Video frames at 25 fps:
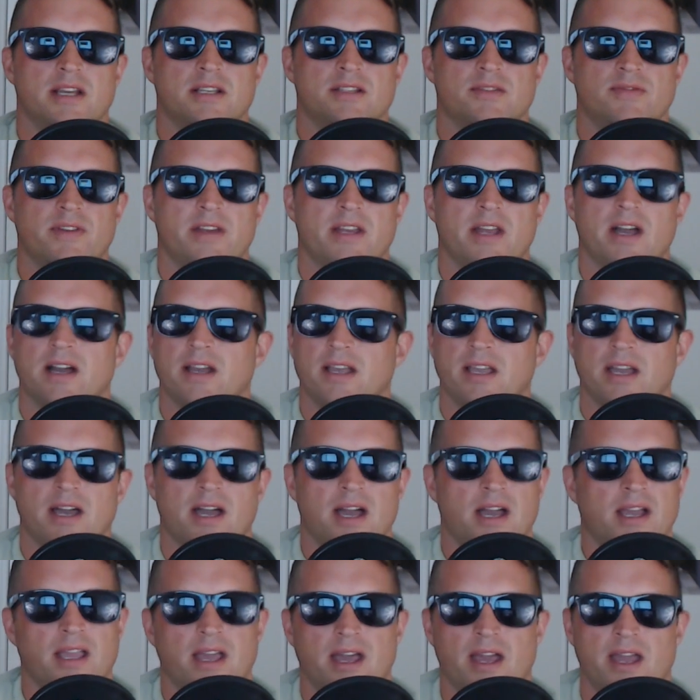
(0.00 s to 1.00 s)
video. I got
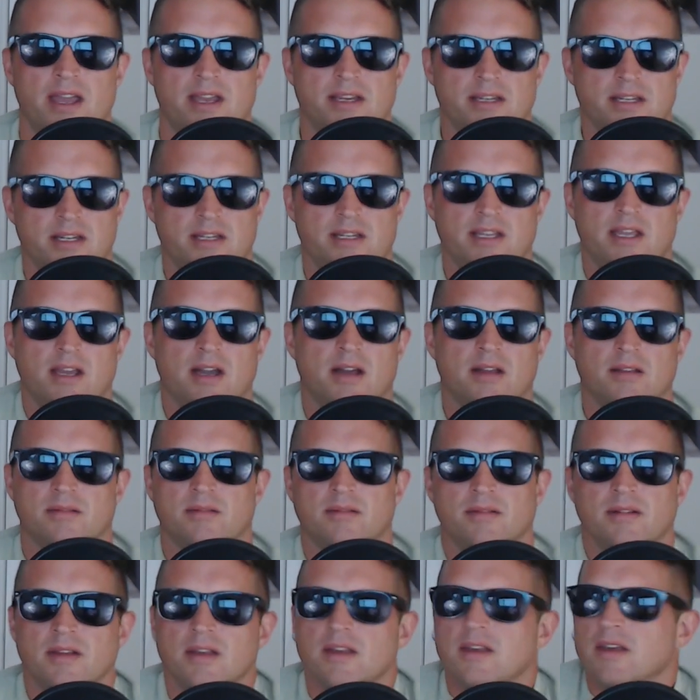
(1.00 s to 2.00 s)
ADD.
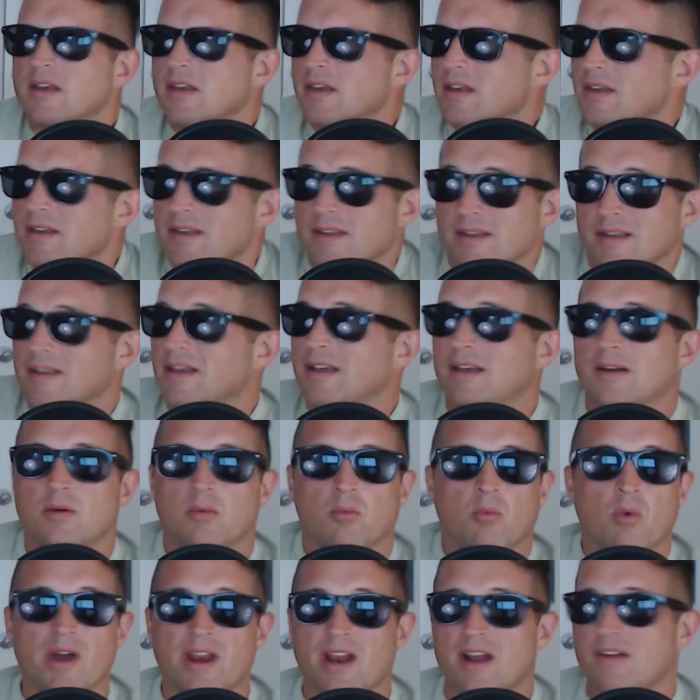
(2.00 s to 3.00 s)

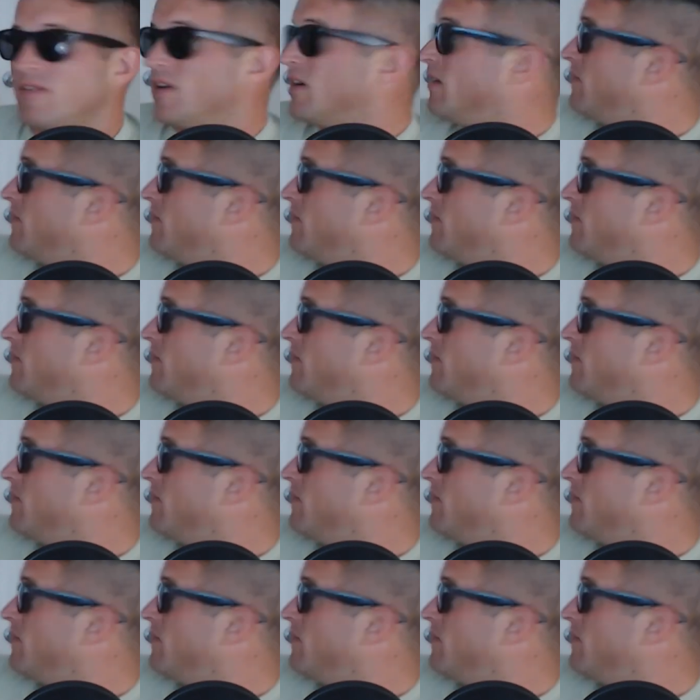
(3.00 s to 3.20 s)
Whatever.